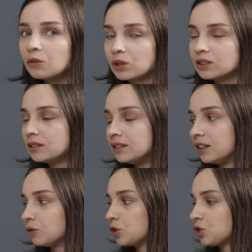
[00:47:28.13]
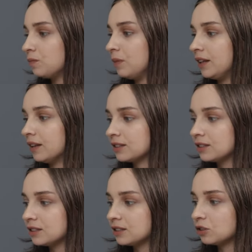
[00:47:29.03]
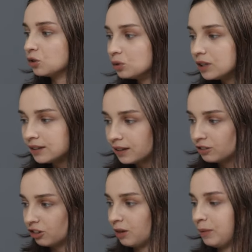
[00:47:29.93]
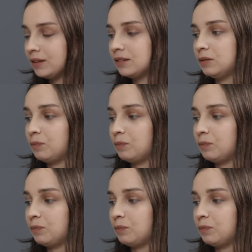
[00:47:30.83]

was the thing which made us good at that tournament,